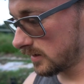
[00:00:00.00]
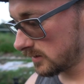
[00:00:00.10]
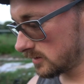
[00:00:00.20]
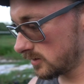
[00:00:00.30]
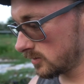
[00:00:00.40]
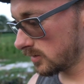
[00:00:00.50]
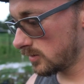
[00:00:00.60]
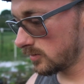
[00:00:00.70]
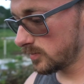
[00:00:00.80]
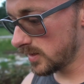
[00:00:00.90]
touchstone
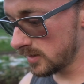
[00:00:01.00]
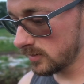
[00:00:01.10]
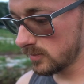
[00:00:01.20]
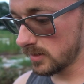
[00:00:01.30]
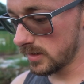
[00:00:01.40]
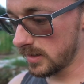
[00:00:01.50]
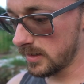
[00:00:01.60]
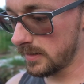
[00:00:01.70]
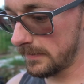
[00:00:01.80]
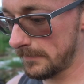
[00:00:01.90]
gold beet, or
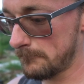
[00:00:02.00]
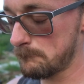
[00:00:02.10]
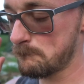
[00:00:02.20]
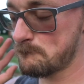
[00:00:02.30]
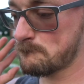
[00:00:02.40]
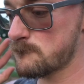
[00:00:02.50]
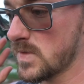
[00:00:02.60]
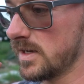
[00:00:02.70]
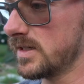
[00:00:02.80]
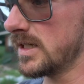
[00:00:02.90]
a
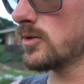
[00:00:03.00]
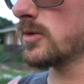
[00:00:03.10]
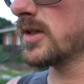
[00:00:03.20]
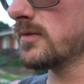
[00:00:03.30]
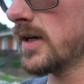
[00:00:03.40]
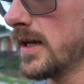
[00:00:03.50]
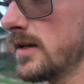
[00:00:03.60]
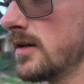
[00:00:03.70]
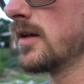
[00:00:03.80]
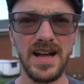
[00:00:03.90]
Detroit
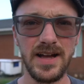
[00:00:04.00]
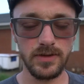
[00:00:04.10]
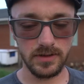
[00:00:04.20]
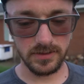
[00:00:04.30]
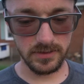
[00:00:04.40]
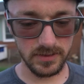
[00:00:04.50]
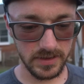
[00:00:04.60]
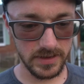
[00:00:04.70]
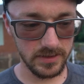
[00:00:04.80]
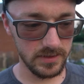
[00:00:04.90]
red. I've also
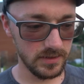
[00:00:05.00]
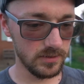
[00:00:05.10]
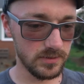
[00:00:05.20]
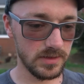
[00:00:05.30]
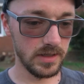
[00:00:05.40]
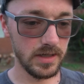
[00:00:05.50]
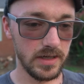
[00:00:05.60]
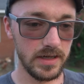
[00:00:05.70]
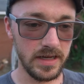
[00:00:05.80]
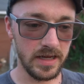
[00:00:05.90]
decided to use
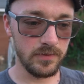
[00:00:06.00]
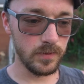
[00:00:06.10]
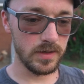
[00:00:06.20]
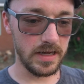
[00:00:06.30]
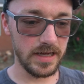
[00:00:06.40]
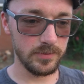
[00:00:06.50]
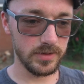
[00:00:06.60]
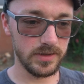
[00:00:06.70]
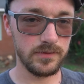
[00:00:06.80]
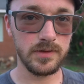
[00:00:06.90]
an F1
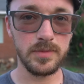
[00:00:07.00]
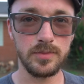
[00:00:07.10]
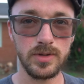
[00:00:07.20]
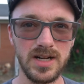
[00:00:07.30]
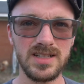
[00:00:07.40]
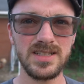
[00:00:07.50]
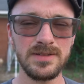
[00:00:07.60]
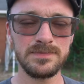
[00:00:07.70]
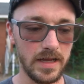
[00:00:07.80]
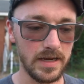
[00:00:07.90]
hybrid for my
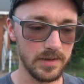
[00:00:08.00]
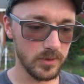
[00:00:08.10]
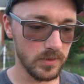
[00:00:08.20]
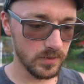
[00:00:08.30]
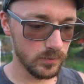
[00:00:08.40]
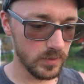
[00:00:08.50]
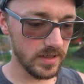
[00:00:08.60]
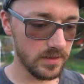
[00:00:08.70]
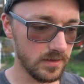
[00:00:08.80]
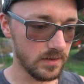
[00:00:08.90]
broccoli, and I'm going
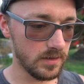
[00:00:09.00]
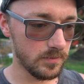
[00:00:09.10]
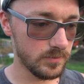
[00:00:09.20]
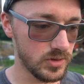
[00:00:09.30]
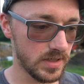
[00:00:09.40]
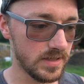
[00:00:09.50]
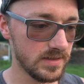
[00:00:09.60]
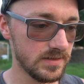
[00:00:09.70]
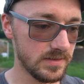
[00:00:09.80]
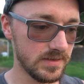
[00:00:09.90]
with
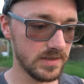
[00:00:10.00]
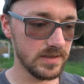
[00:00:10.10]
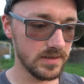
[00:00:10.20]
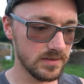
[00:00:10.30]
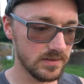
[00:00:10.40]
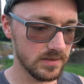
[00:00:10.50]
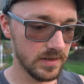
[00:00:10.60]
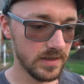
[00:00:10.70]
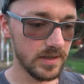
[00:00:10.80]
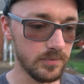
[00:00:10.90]
Johnny's Seeds
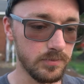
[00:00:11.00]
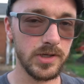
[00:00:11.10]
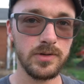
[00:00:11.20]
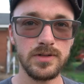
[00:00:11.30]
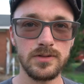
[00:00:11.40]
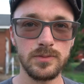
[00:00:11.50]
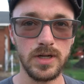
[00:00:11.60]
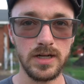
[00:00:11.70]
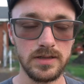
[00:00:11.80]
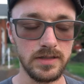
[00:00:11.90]
Imperial
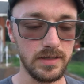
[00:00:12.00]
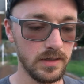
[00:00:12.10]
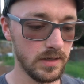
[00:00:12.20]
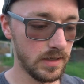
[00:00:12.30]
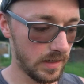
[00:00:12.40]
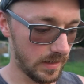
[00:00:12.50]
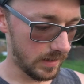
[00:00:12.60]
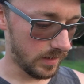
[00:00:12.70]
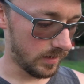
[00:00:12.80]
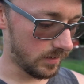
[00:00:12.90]
broccoli.
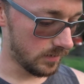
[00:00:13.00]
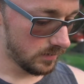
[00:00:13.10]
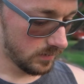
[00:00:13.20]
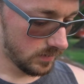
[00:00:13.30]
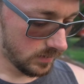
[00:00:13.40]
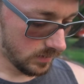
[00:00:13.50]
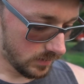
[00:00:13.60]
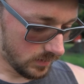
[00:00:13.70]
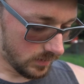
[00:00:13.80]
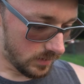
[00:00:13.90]
And
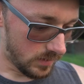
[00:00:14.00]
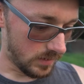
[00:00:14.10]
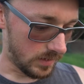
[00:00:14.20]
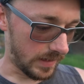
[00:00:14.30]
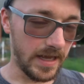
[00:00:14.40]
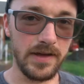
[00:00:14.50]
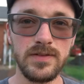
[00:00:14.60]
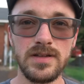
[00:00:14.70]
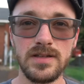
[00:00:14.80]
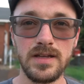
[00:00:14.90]
I
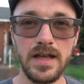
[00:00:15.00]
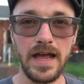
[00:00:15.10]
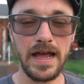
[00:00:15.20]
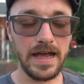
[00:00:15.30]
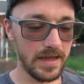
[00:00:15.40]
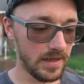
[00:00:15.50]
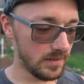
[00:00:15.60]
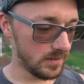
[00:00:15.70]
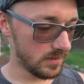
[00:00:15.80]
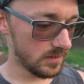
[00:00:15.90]
haven't
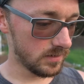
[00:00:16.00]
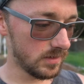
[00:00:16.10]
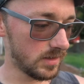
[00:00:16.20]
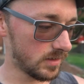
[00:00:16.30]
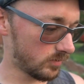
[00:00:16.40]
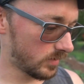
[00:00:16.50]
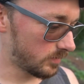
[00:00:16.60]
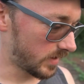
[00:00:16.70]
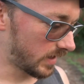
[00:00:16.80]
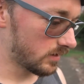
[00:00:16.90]
had good luck with
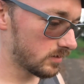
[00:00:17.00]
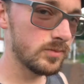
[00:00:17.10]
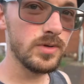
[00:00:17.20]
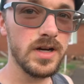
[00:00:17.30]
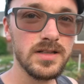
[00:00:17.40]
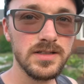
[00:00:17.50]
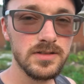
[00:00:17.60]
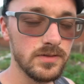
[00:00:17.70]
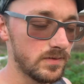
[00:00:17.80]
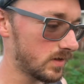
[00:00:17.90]
my heirloom broccoli
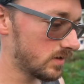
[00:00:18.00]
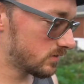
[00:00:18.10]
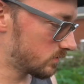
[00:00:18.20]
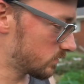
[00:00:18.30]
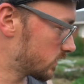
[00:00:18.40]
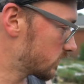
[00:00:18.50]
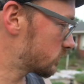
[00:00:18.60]
so far, so we're gonna